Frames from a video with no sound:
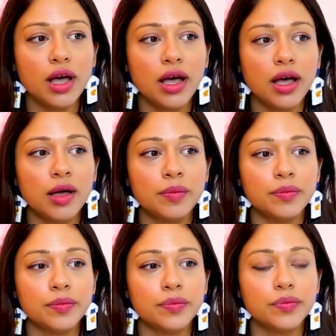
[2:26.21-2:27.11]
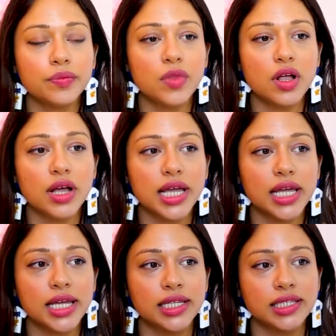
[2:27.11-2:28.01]
um,
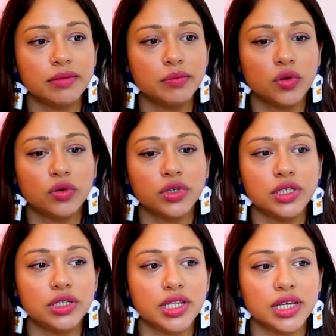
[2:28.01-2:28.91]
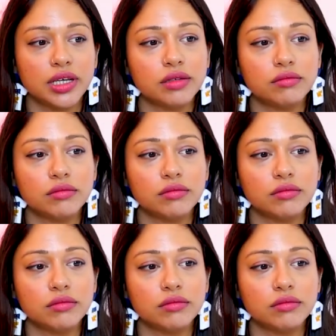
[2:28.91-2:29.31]
it's important that